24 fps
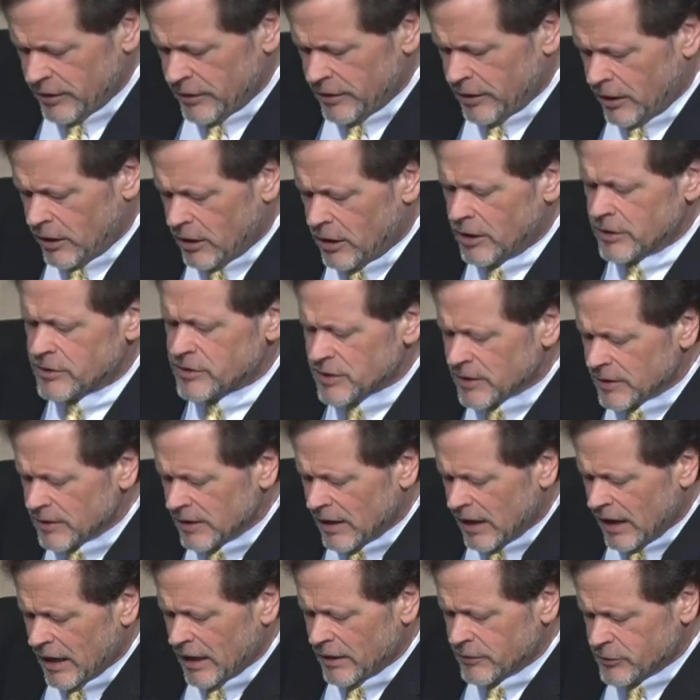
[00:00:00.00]
into the hearts
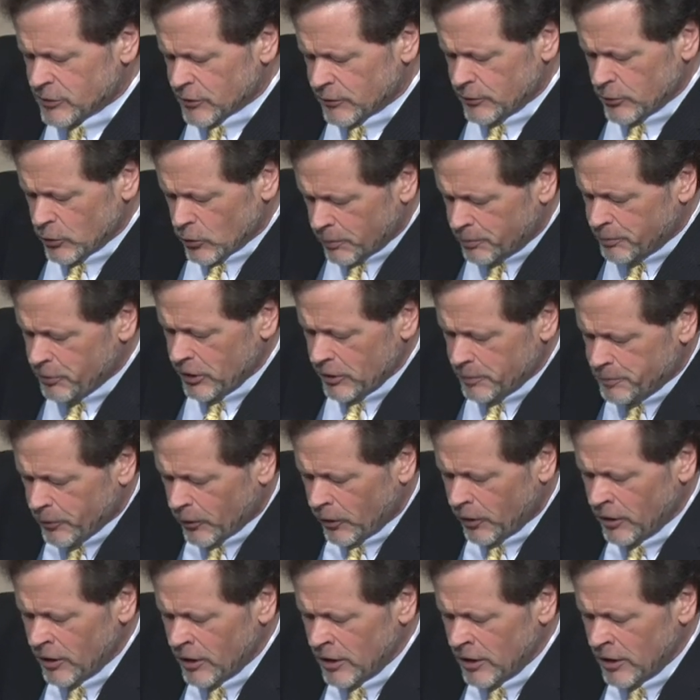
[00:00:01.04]
and lives of your people?